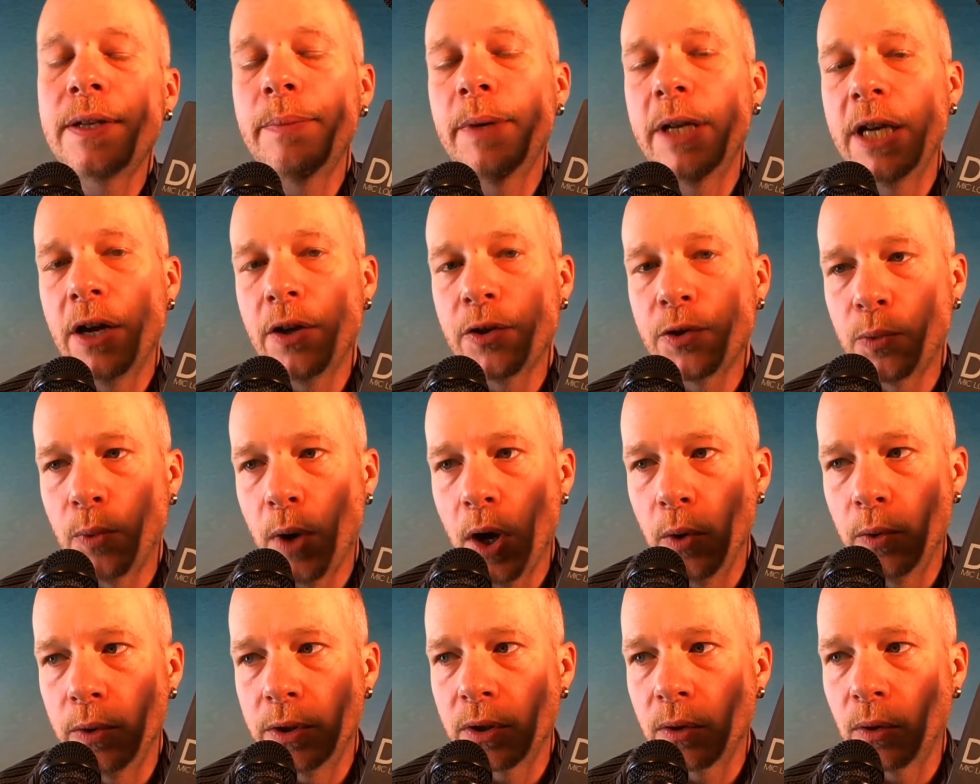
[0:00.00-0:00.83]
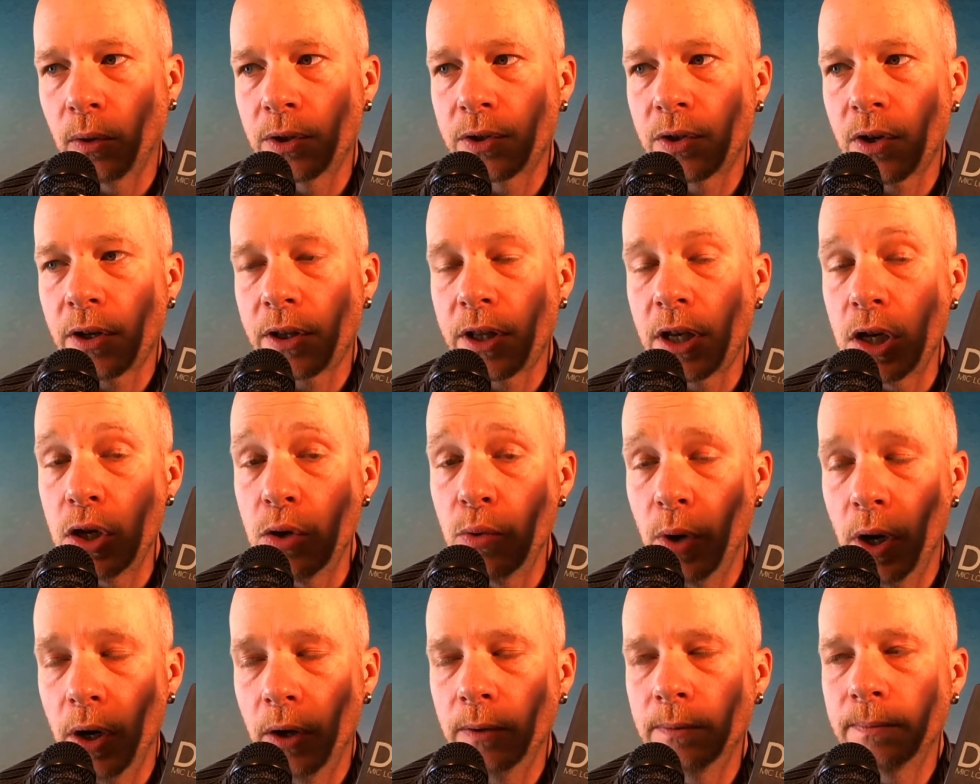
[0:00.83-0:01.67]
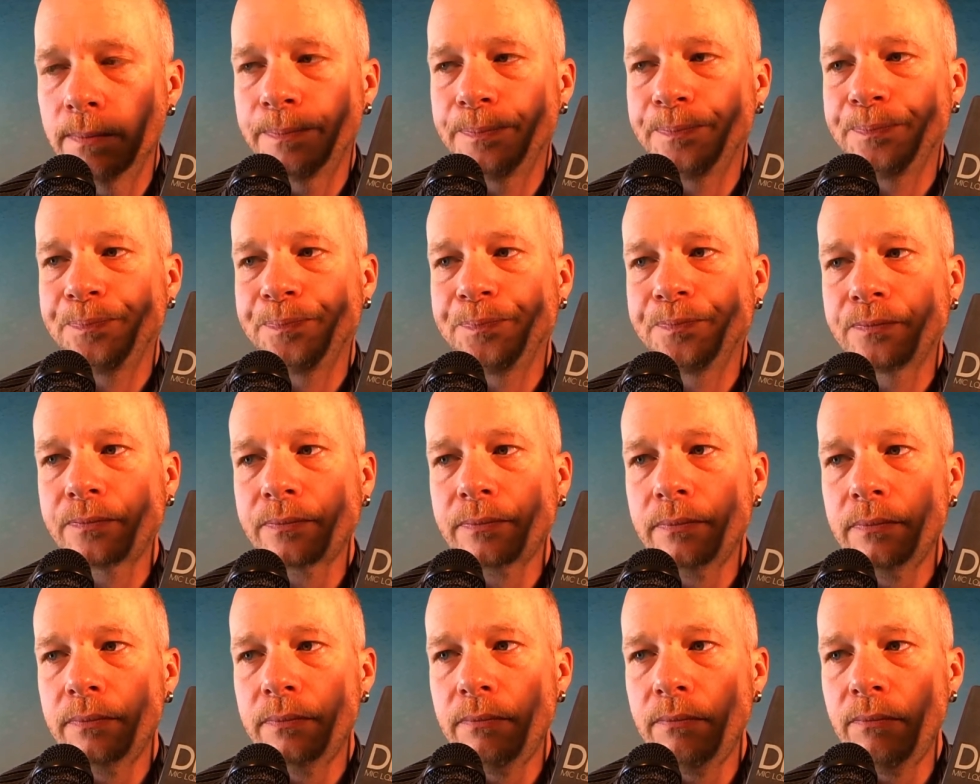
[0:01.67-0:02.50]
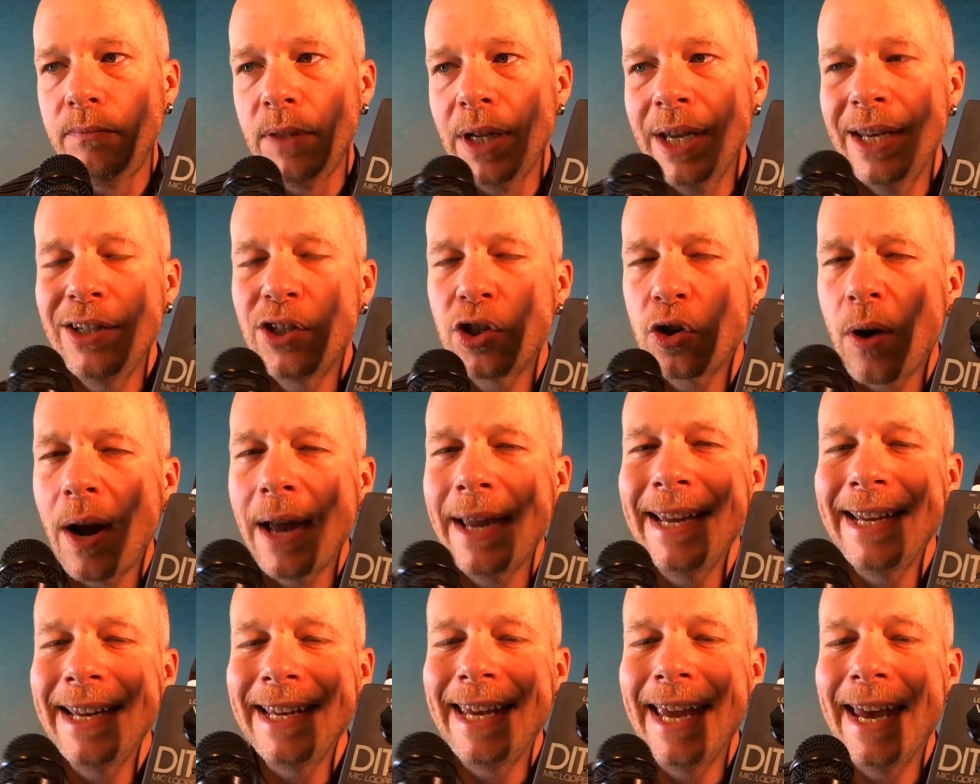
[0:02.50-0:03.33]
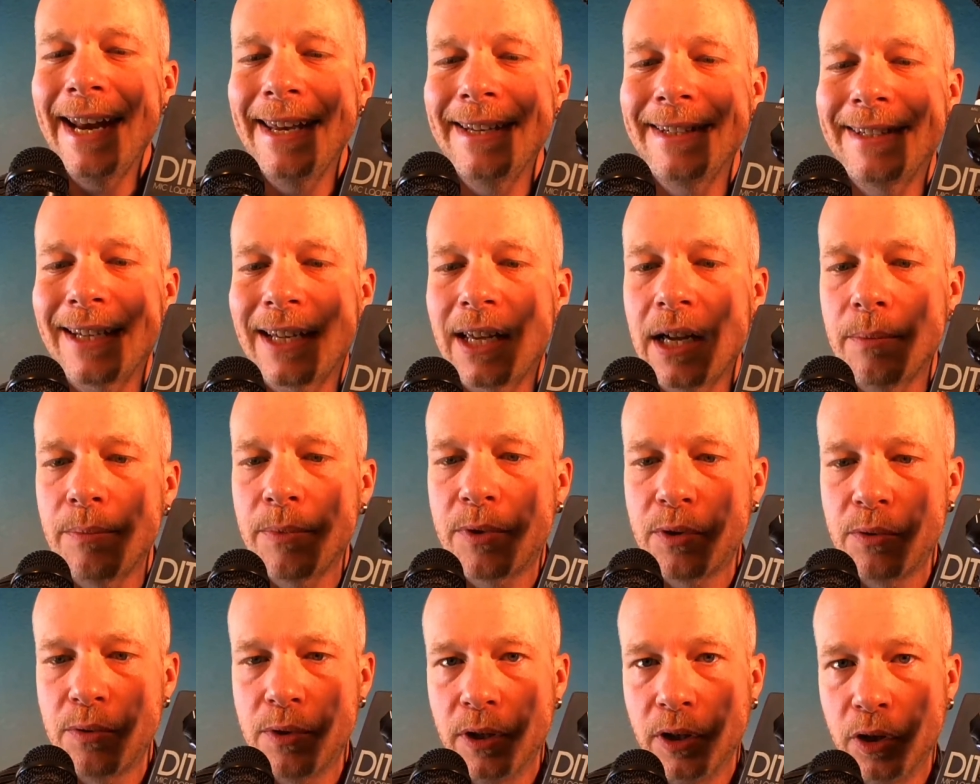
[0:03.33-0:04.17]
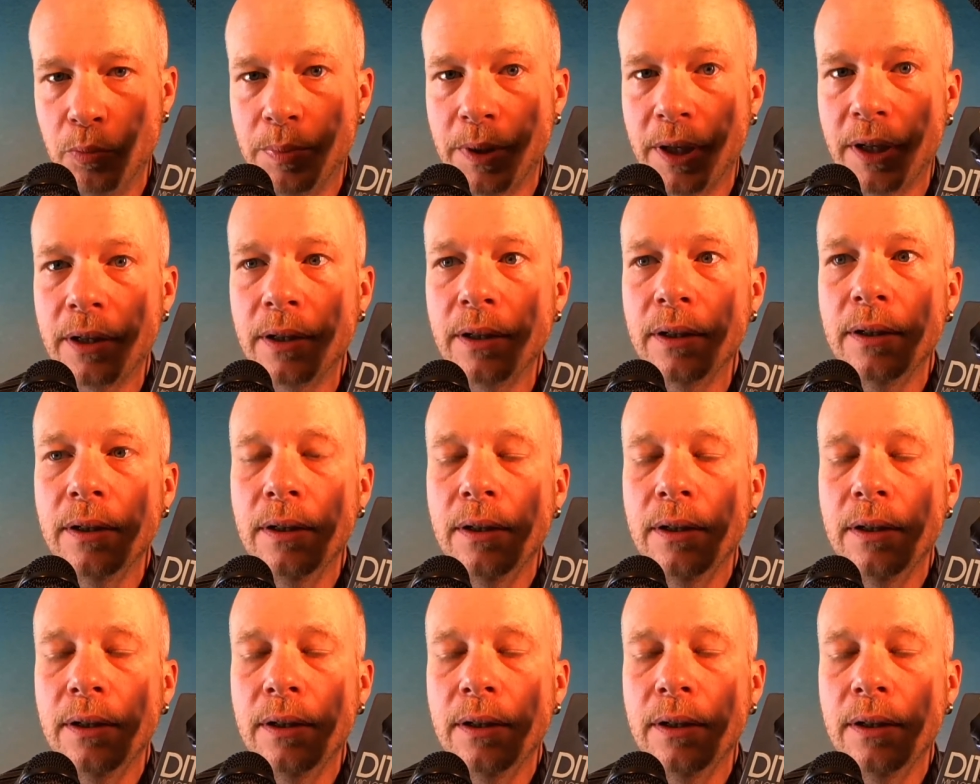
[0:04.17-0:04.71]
else wrote or a song that you wrote and try and get it to come through the looper,